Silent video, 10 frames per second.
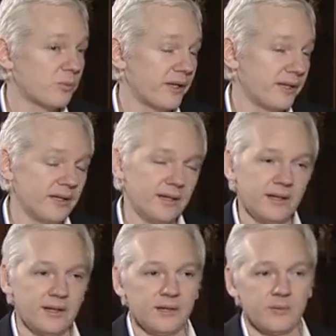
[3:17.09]
be.
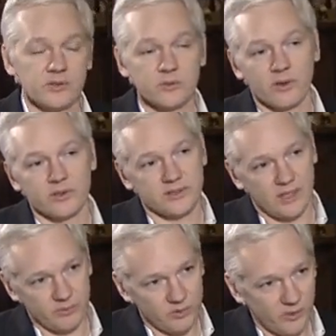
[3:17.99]
Because it won't just
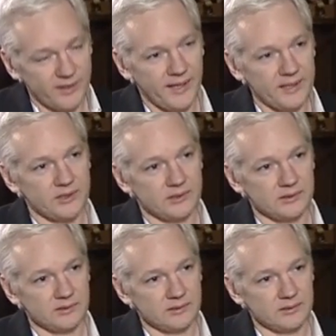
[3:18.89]
happen to one nation,